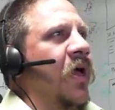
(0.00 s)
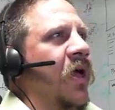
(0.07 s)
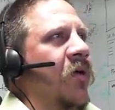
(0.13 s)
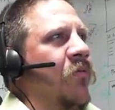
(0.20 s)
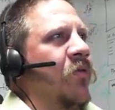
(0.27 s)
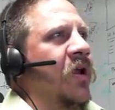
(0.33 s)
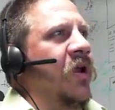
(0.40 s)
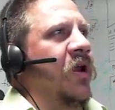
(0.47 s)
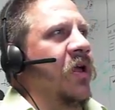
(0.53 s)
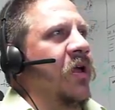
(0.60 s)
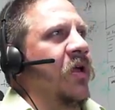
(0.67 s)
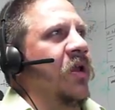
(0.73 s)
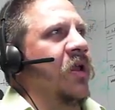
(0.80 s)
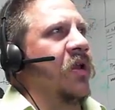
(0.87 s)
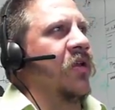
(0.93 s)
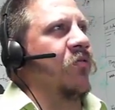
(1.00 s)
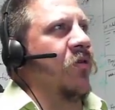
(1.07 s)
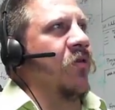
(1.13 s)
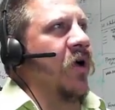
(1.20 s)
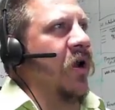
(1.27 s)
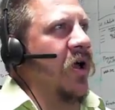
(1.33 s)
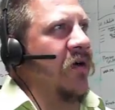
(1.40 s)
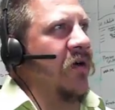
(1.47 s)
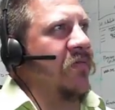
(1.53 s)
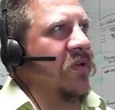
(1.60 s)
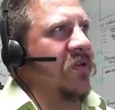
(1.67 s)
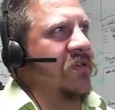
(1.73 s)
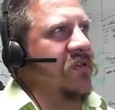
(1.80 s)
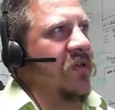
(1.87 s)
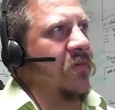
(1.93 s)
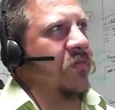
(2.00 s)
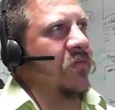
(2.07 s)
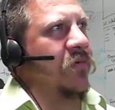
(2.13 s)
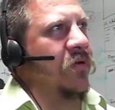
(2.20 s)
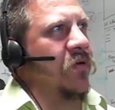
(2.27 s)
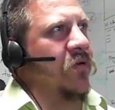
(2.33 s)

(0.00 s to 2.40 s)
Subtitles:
and we're going to need to run off on some